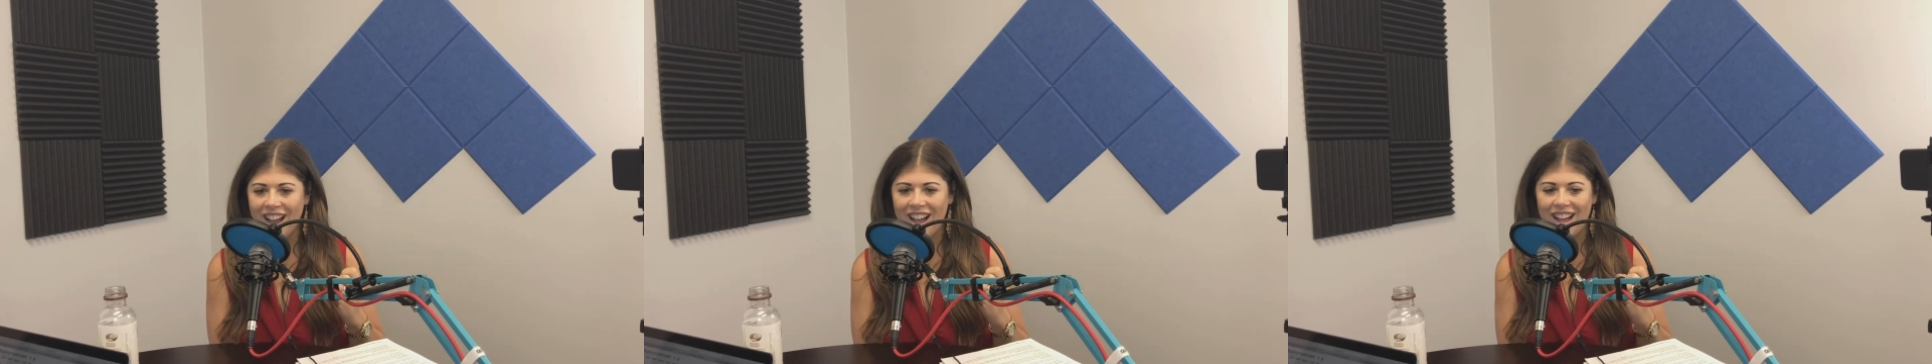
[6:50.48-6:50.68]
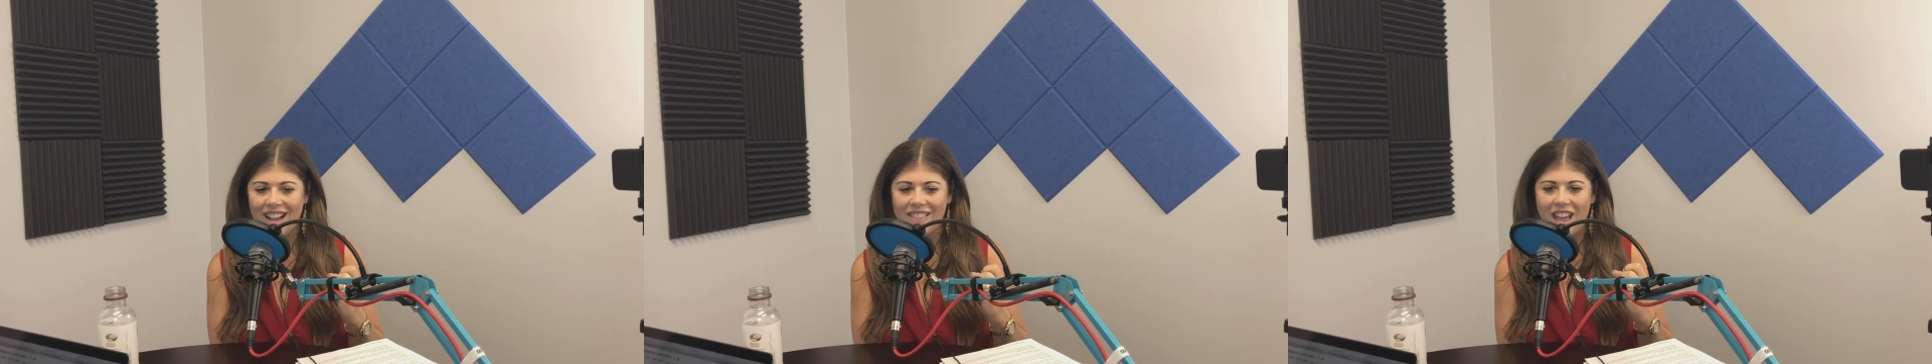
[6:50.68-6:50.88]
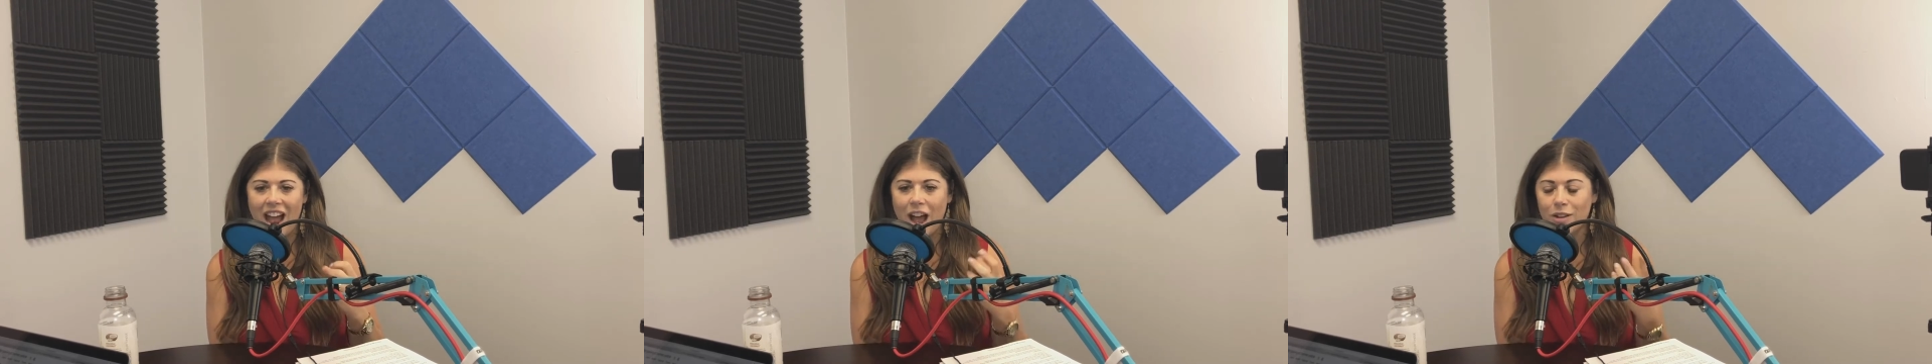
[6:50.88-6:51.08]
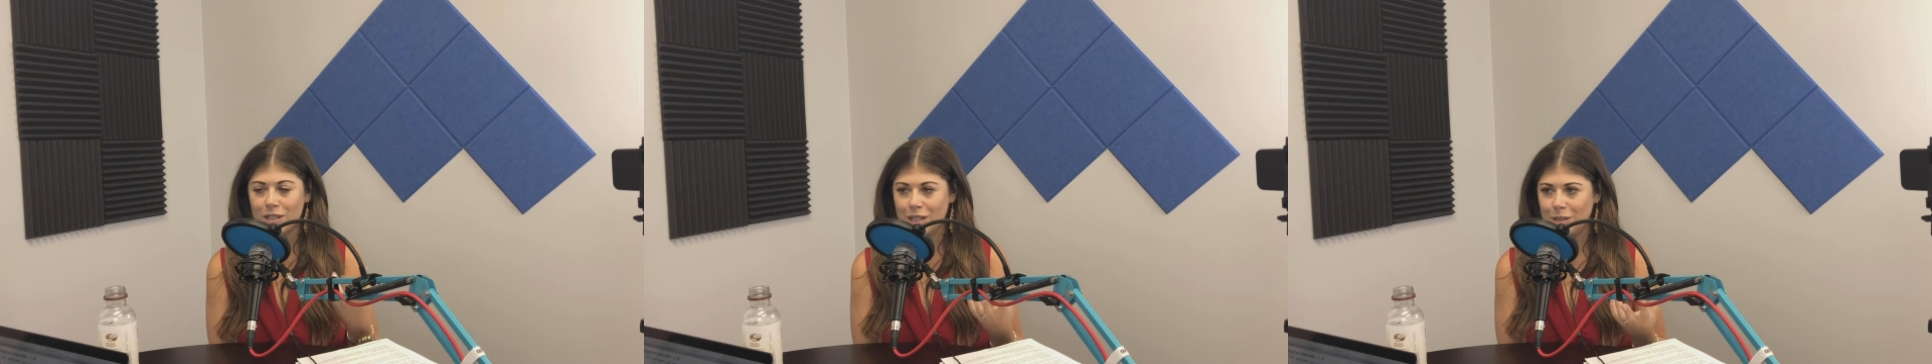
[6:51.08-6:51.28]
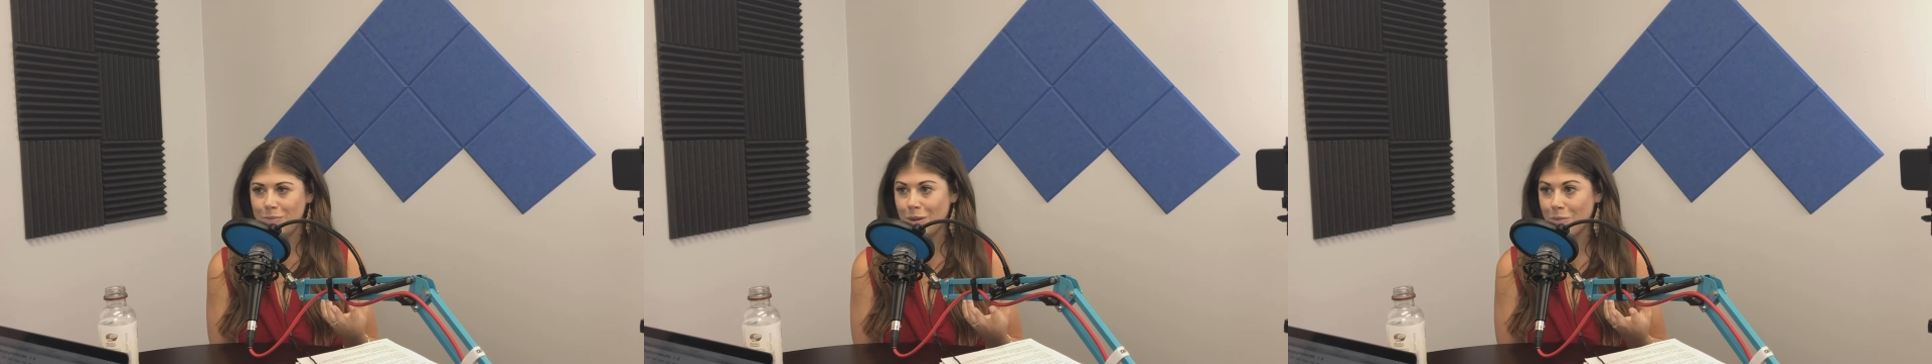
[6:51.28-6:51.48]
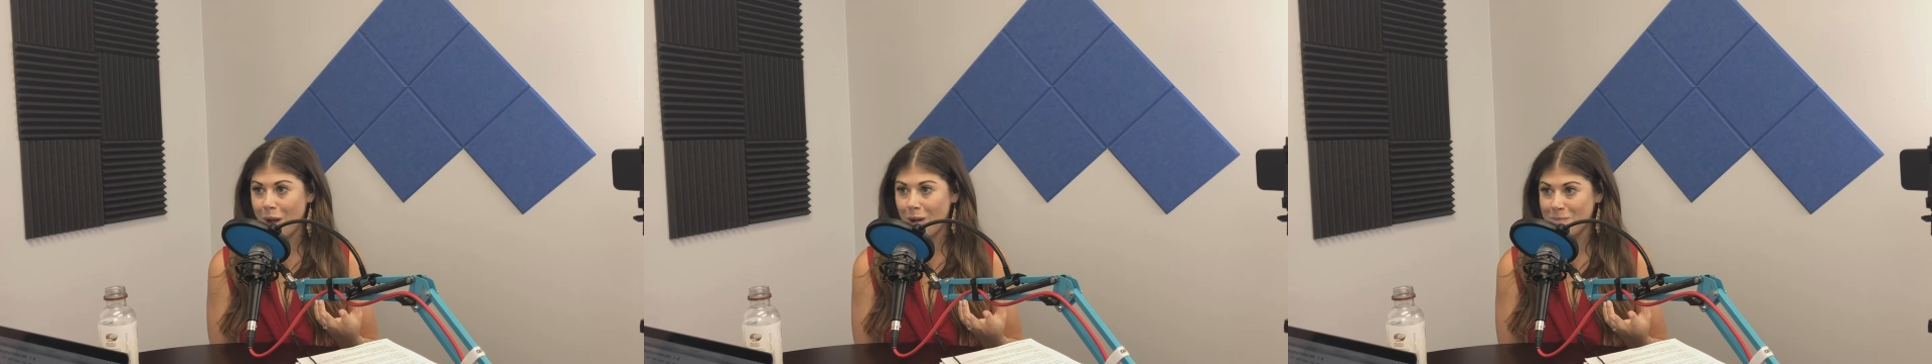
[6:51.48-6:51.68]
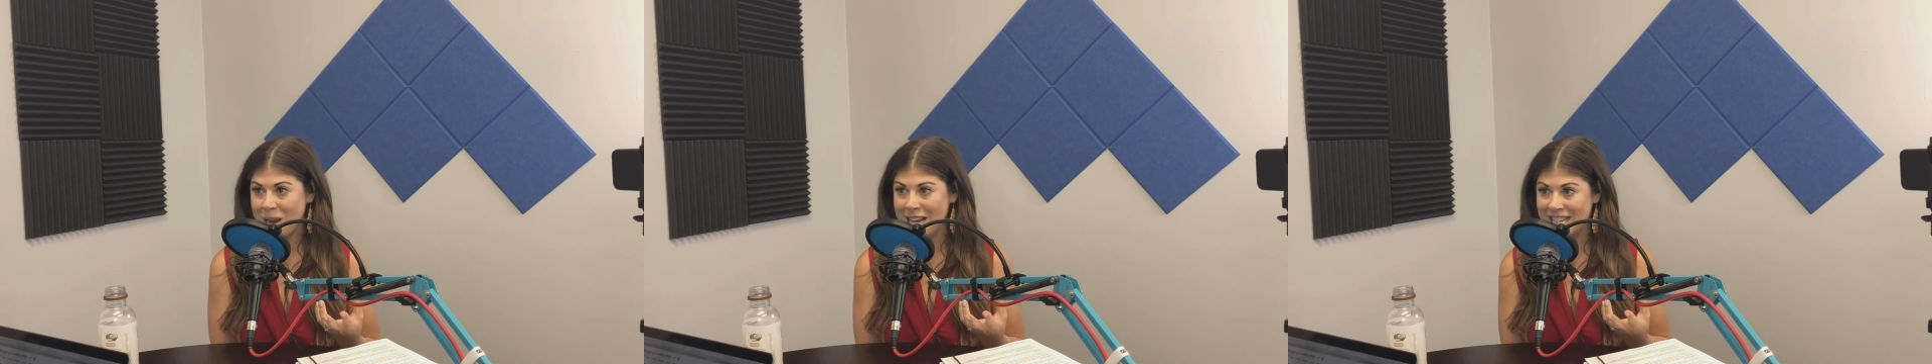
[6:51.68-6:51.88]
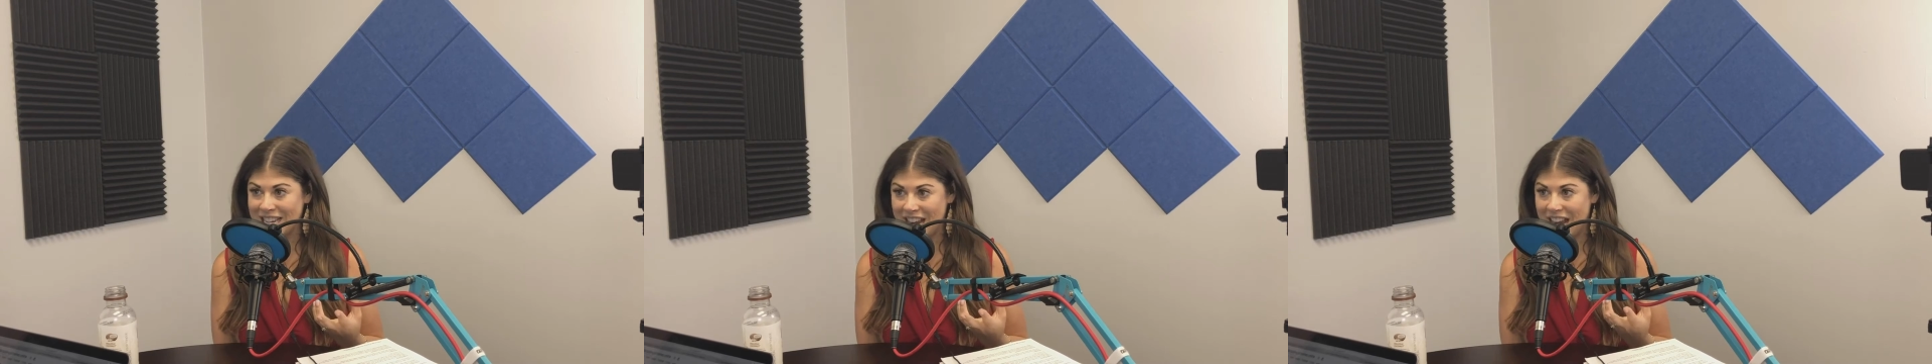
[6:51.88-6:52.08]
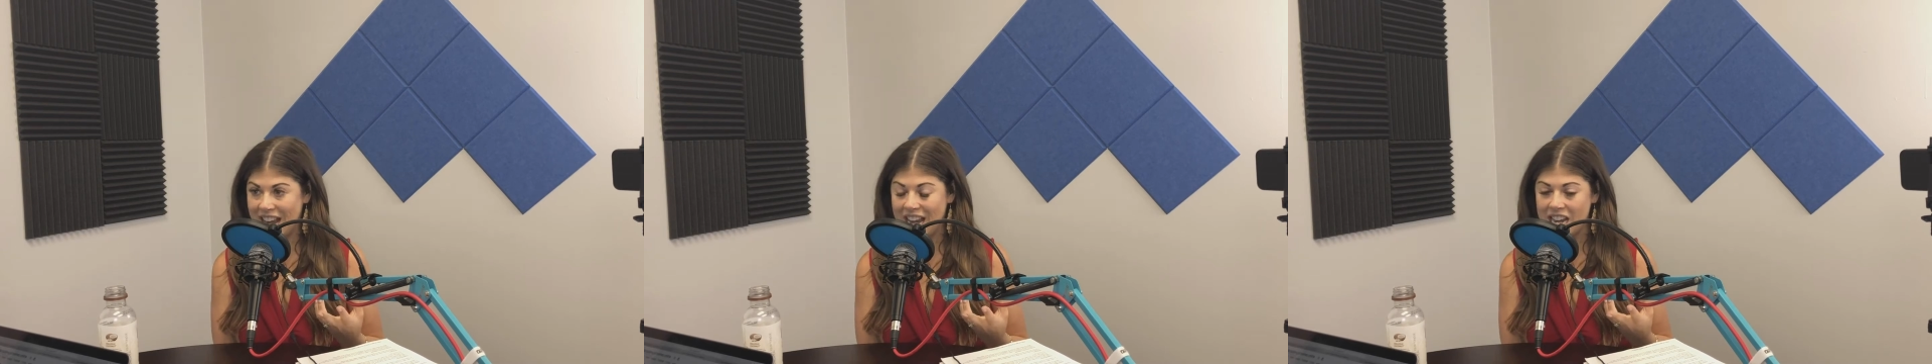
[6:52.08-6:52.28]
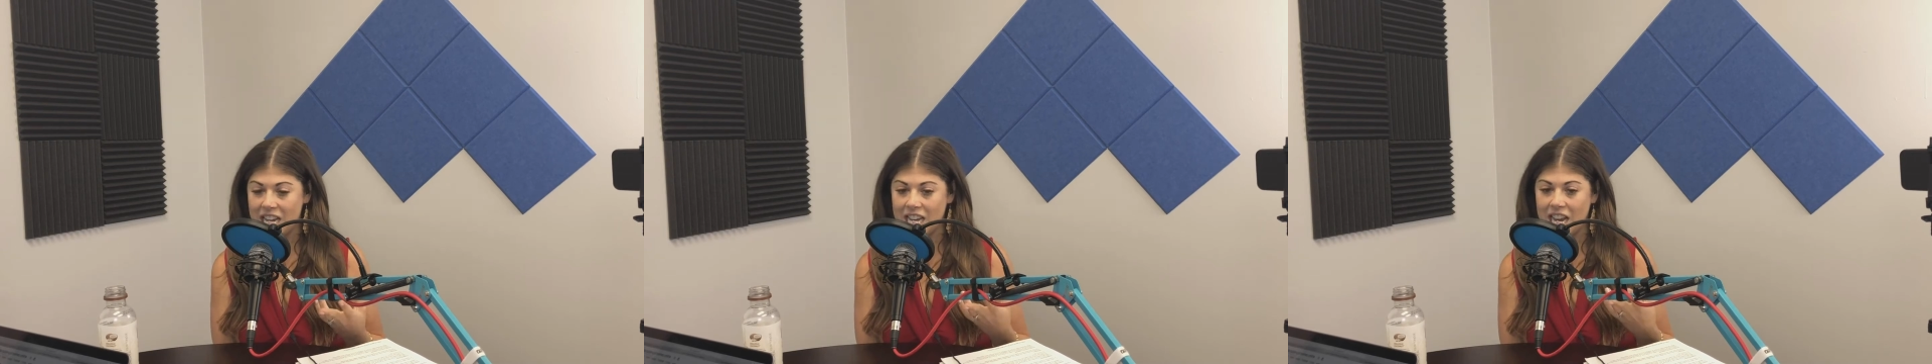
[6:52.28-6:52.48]
and the house has been well
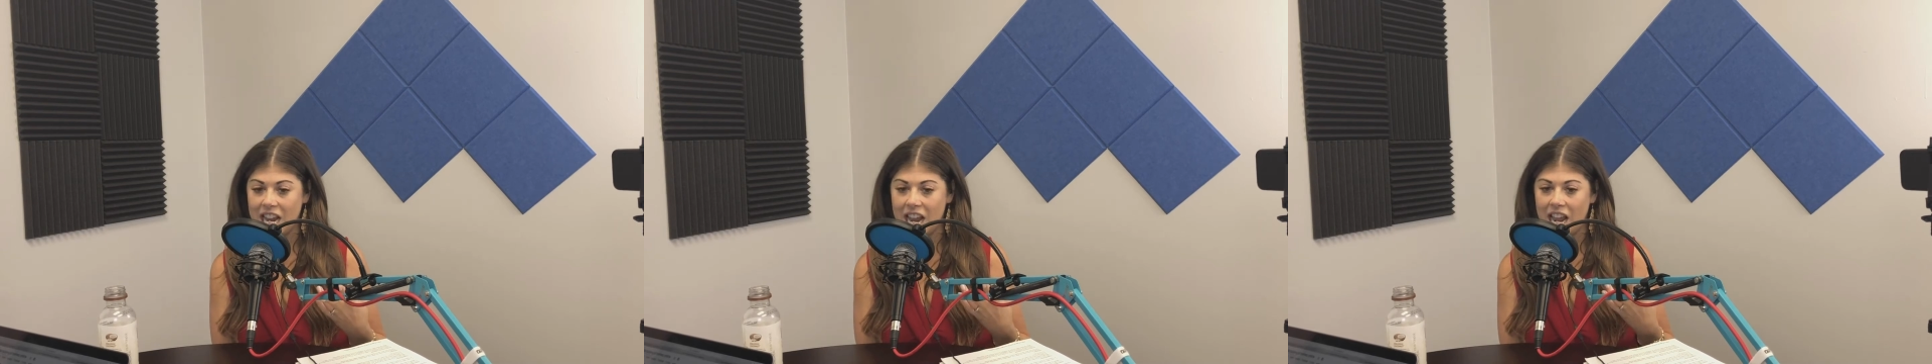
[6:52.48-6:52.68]
maintained,